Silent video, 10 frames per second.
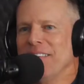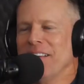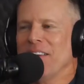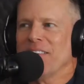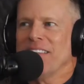uh,
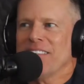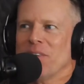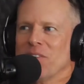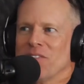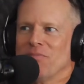you know at least
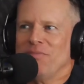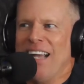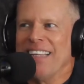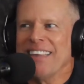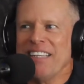there was
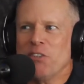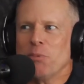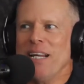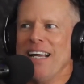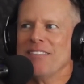at
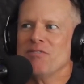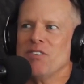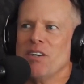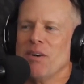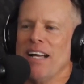least we had
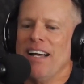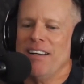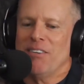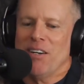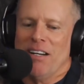you know uh,
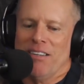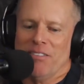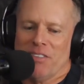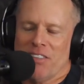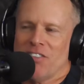uh,